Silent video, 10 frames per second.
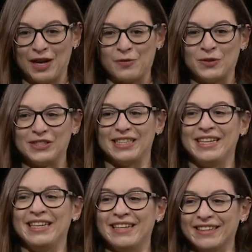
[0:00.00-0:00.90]
I was
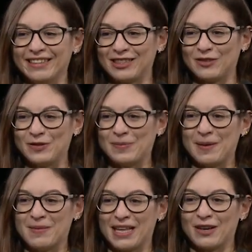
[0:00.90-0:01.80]
eager to do my
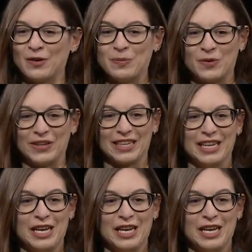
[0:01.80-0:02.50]
math homework